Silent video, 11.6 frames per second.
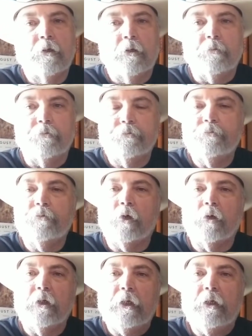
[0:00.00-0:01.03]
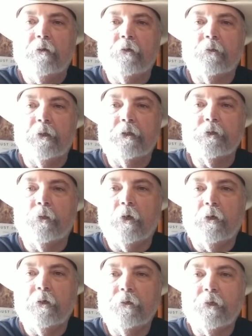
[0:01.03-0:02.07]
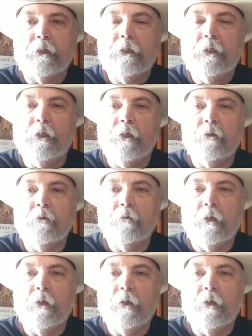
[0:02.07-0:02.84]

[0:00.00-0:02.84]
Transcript: I'm pouring down as much water as I can,